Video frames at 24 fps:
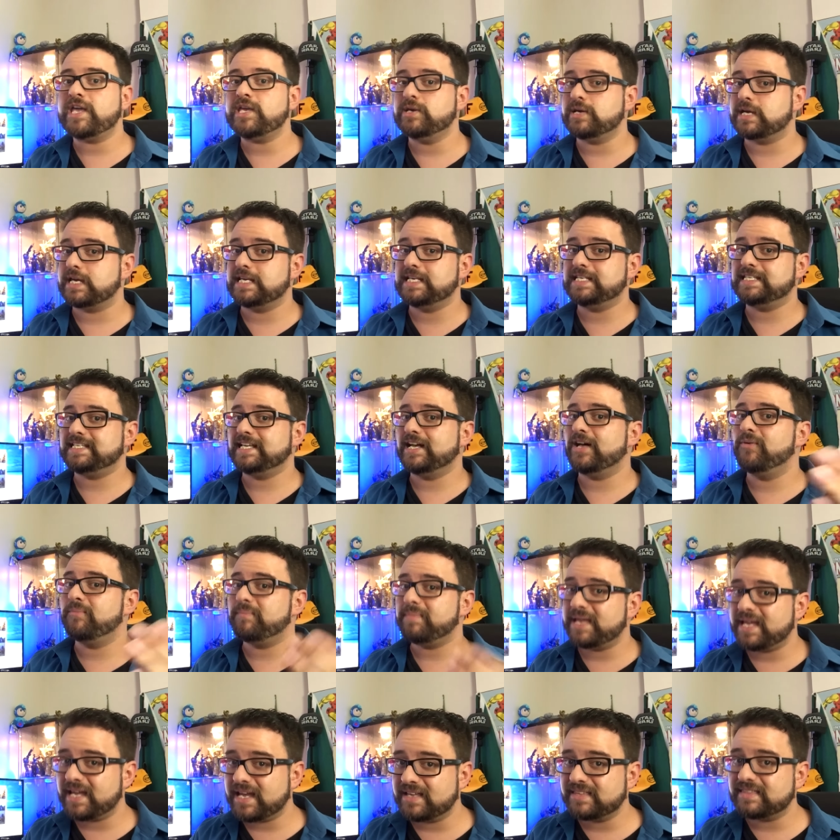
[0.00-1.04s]
you can tell
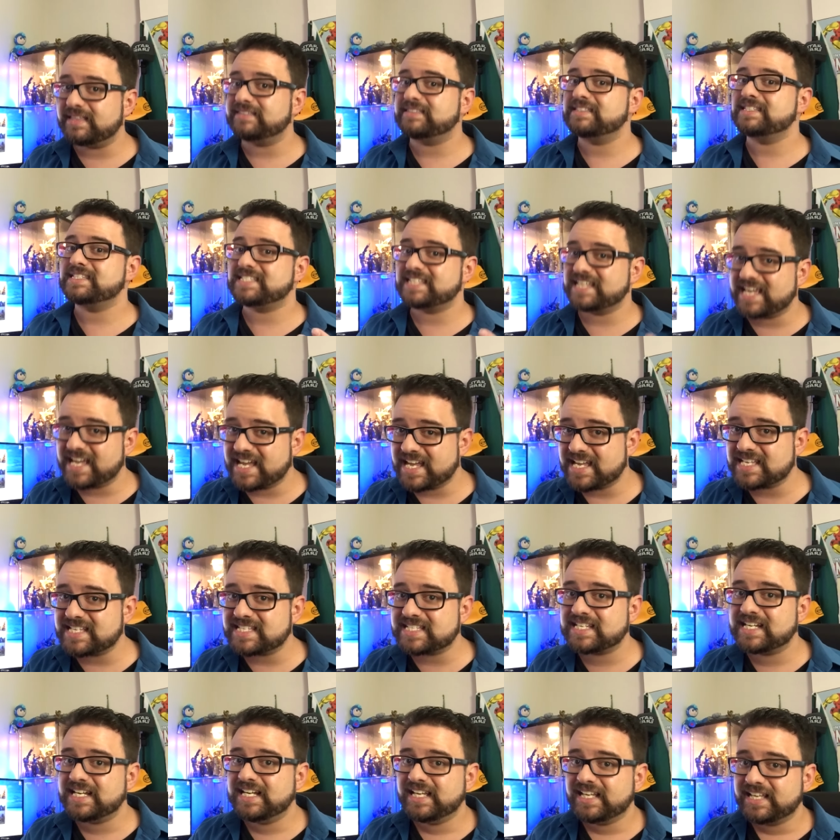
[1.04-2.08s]
me that this
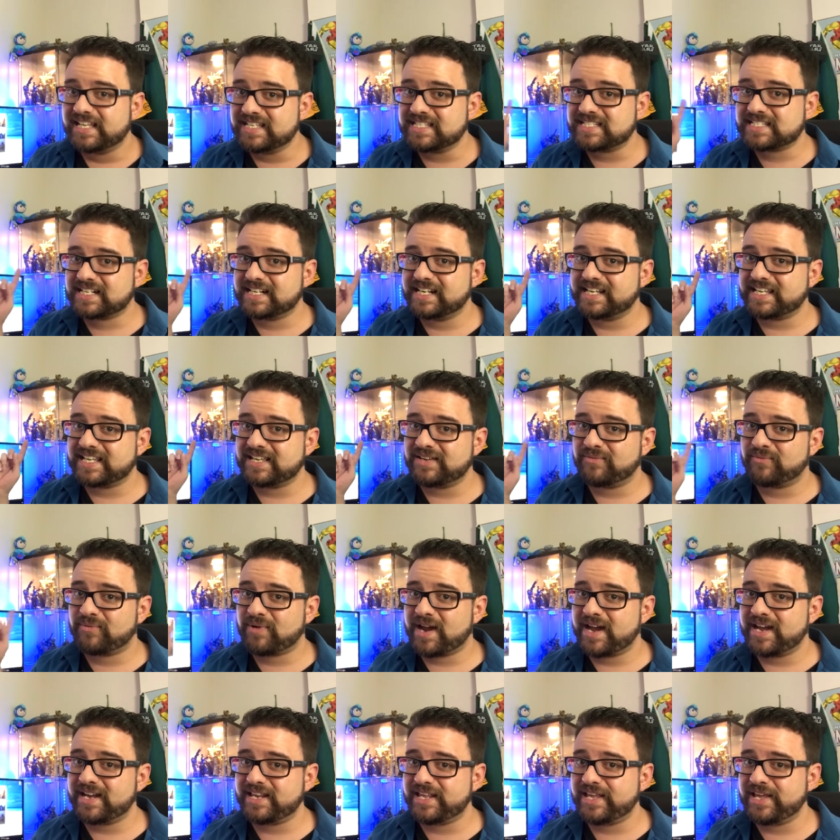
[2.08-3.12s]
is clicking
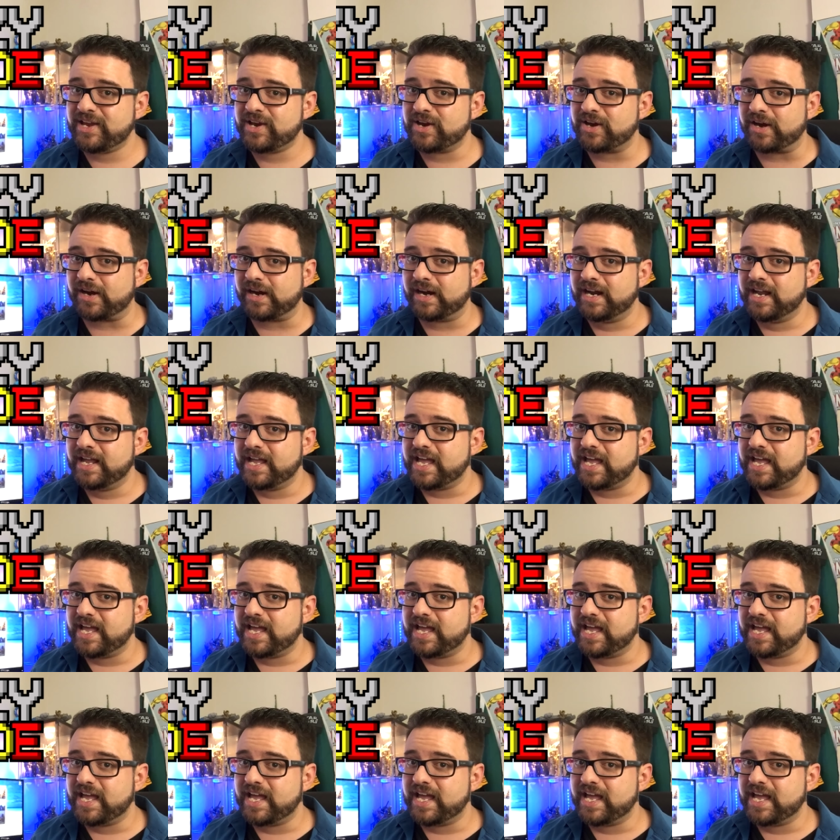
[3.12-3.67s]
right here.